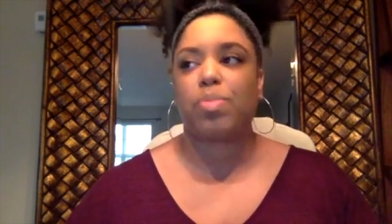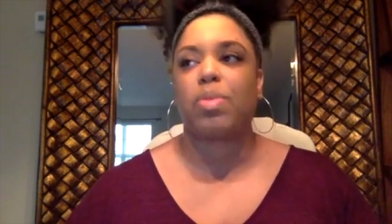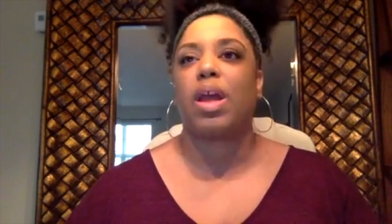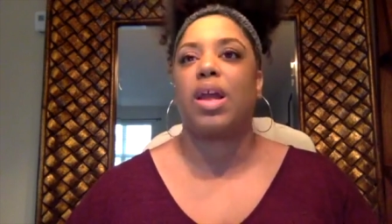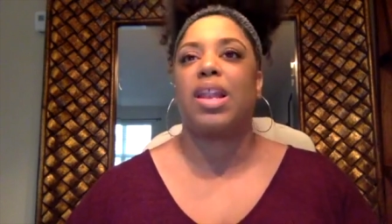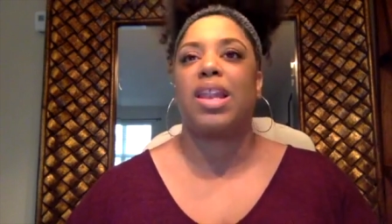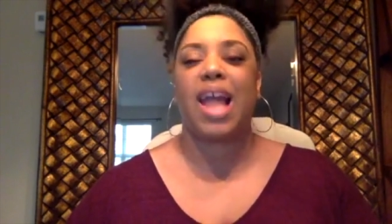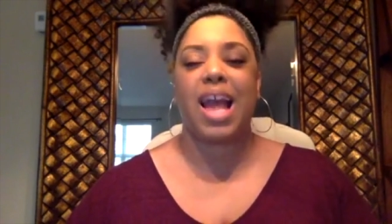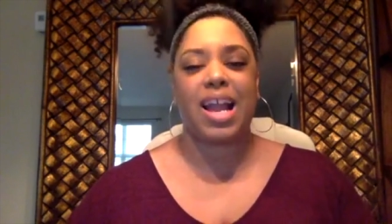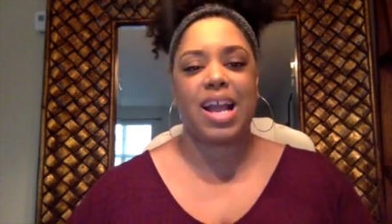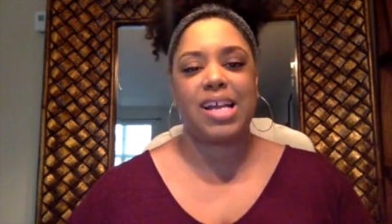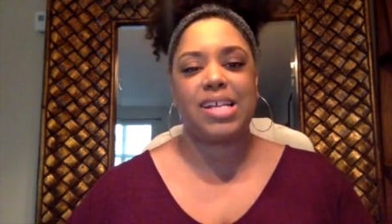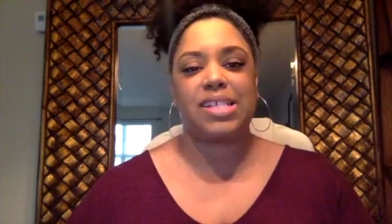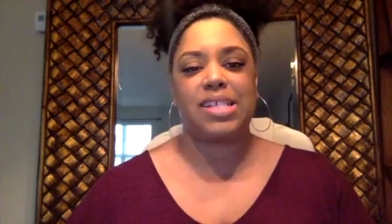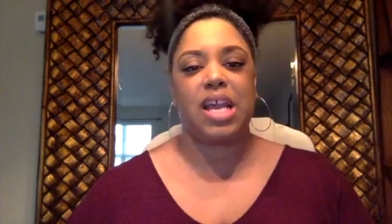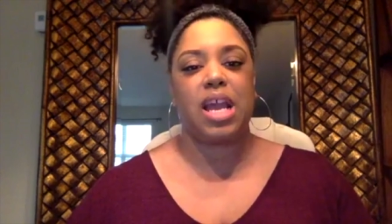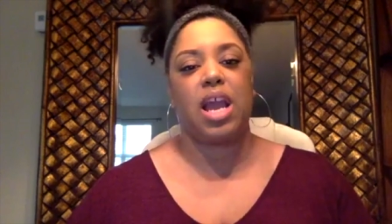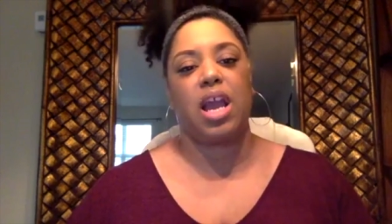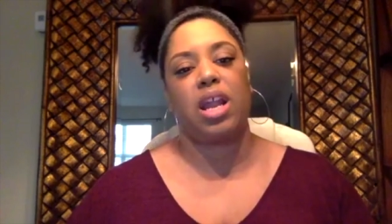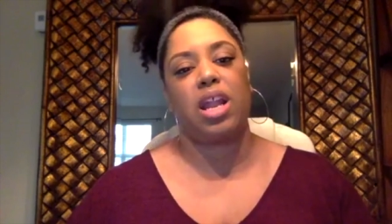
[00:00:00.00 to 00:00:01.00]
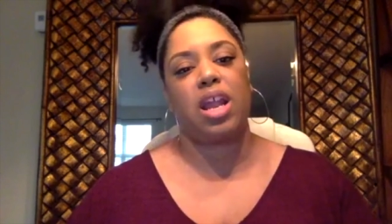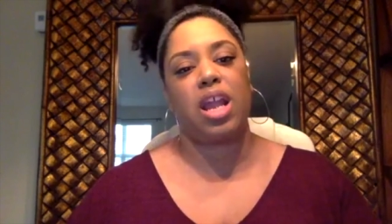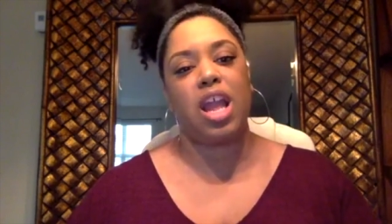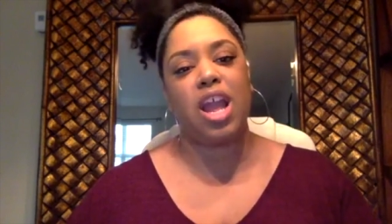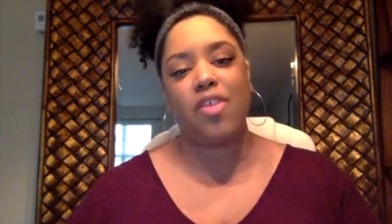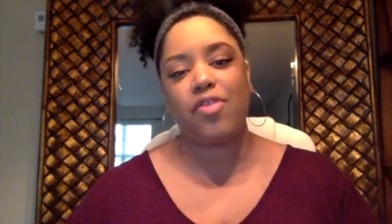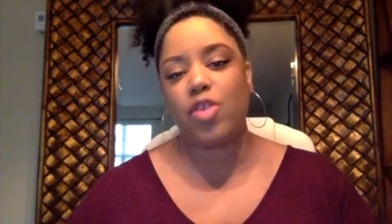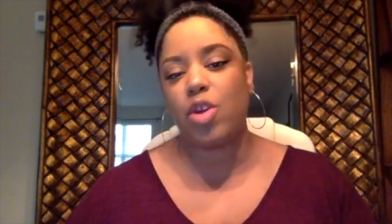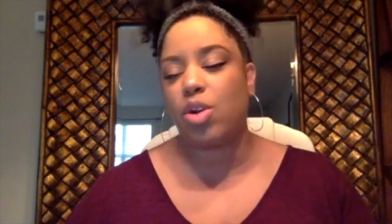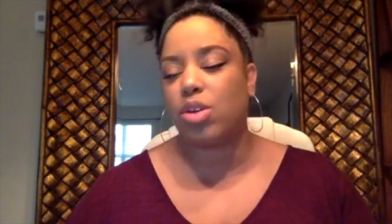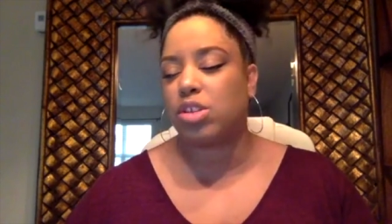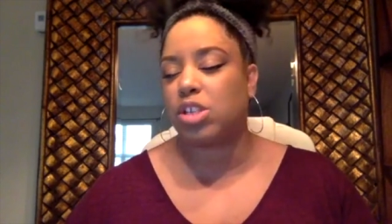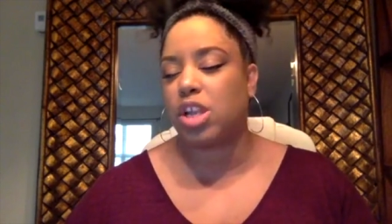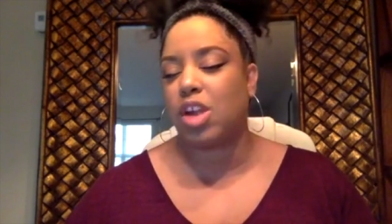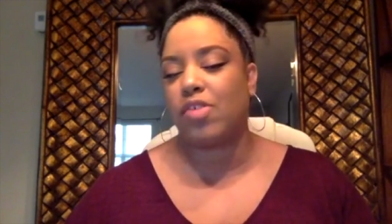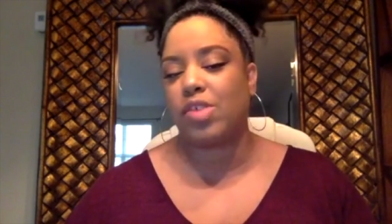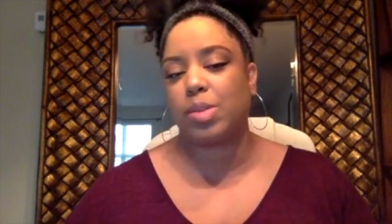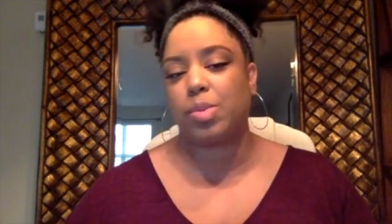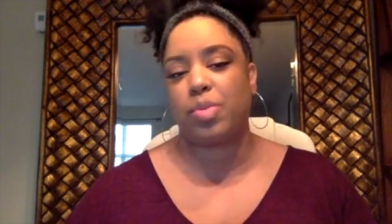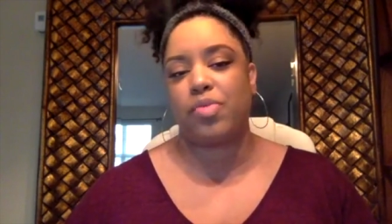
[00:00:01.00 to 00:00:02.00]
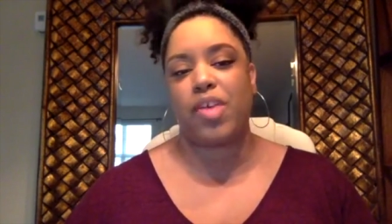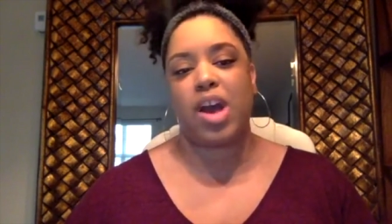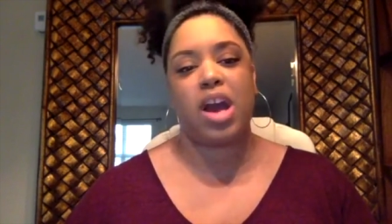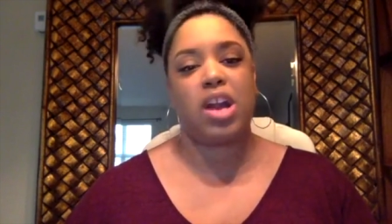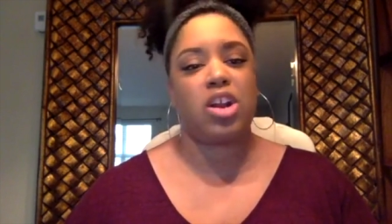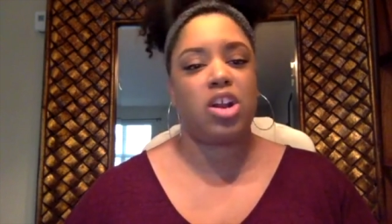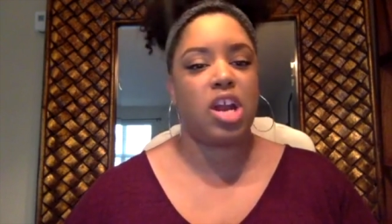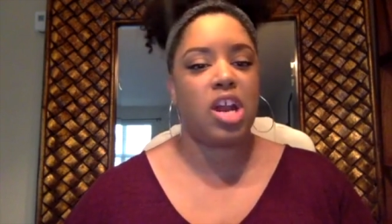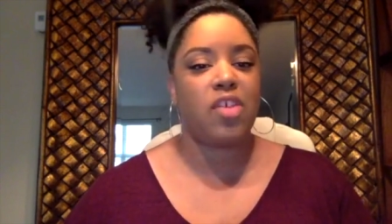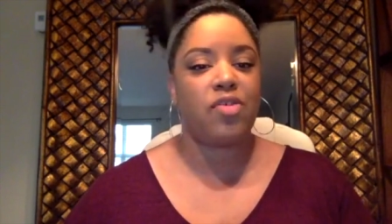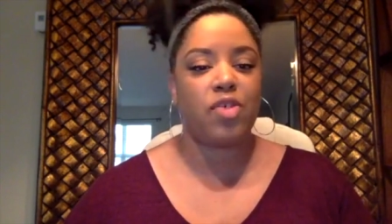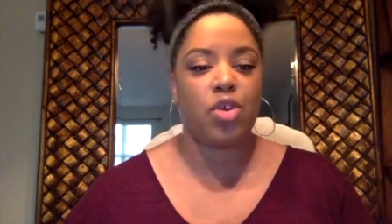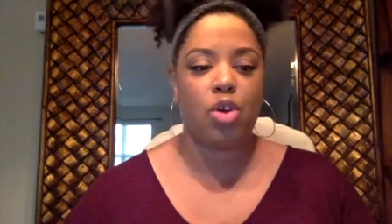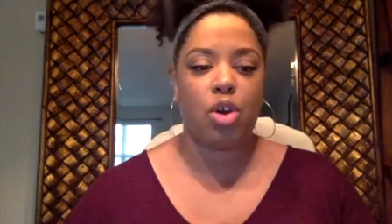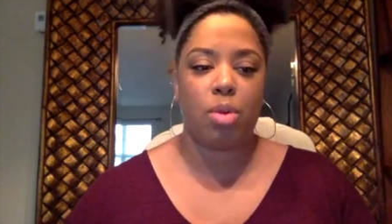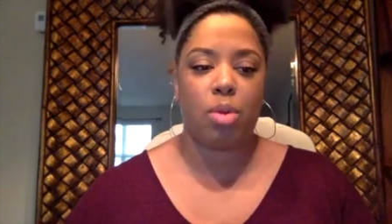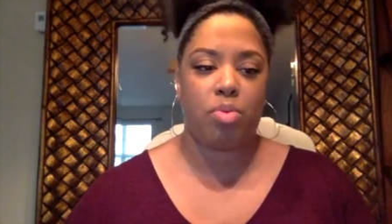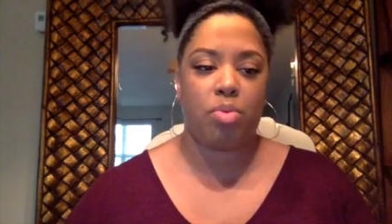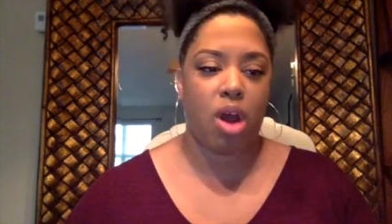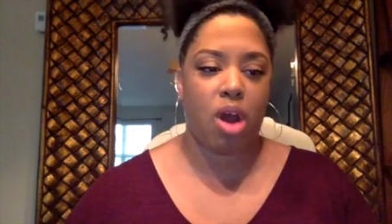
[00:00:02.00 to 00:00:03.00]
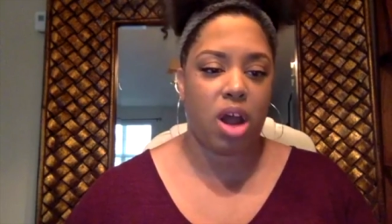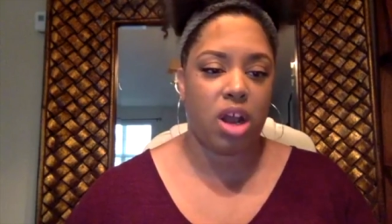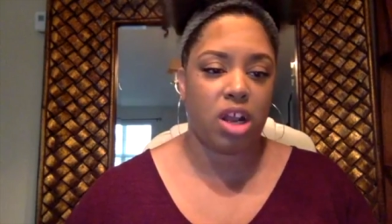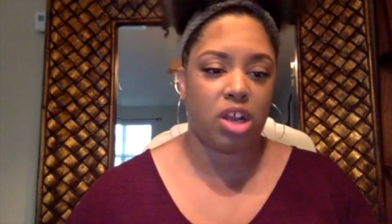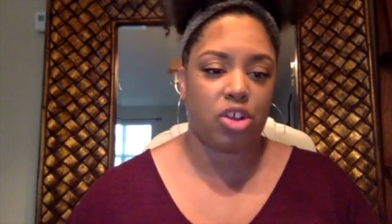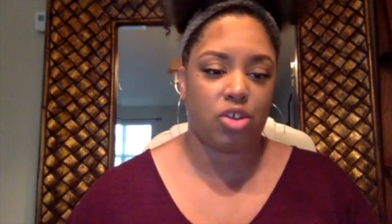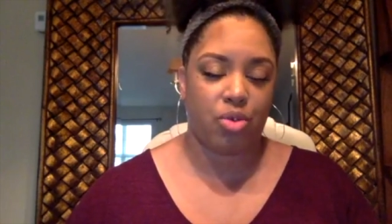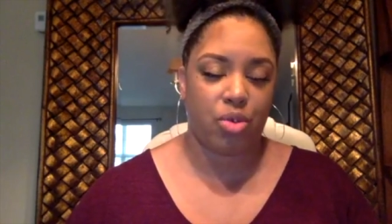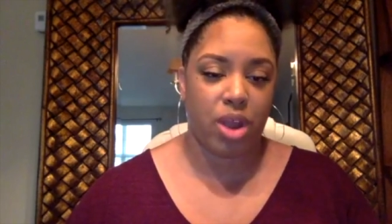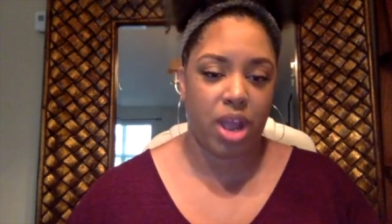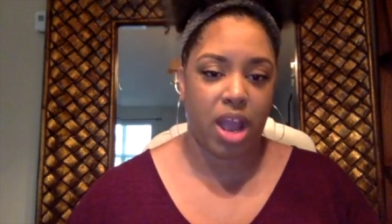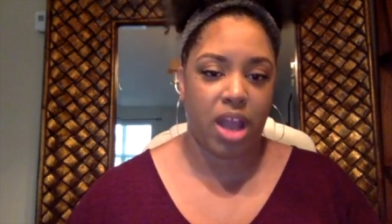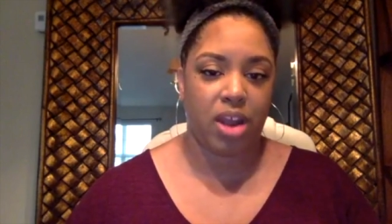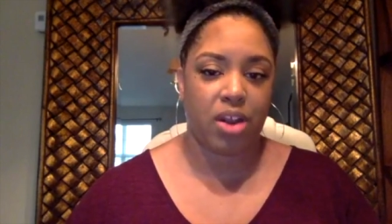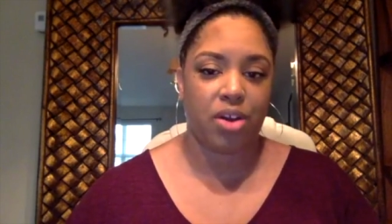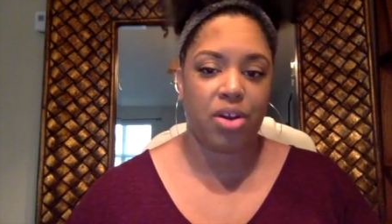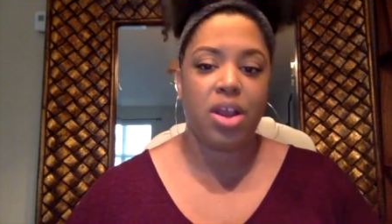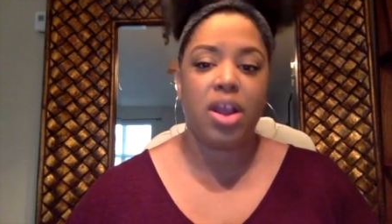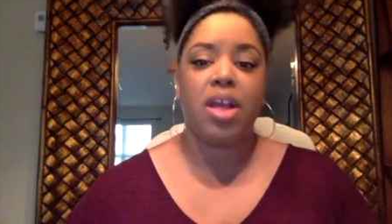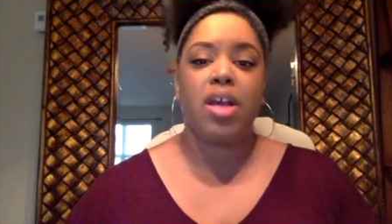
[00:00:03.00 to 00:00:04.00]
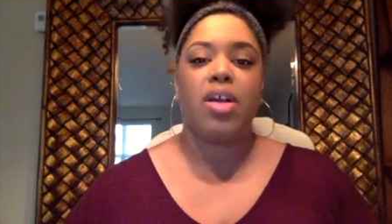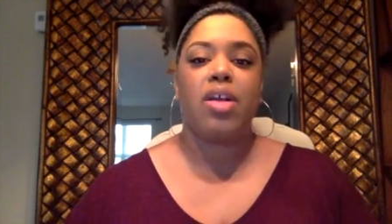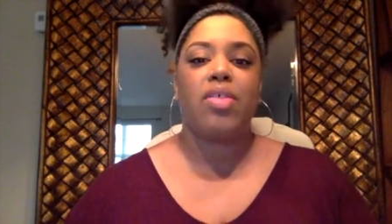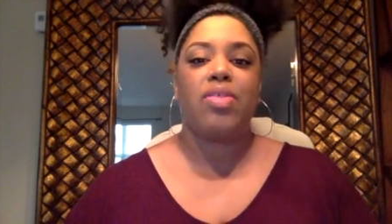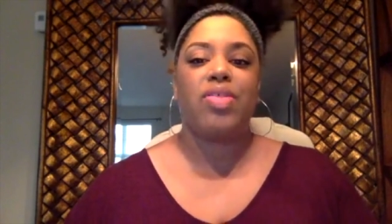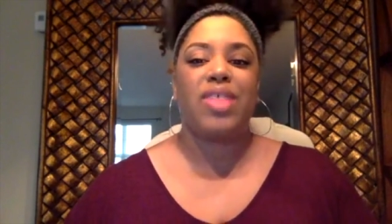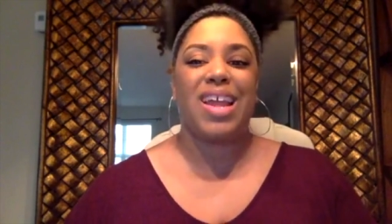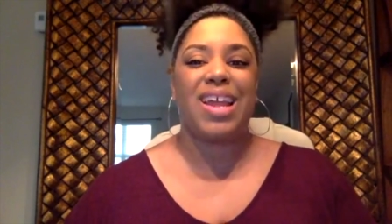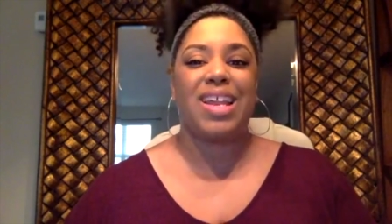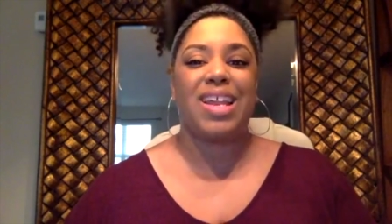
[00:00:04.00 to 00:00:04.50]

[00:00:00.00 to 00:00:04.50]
Like I said, if you're a service provider, if you're a product creator, then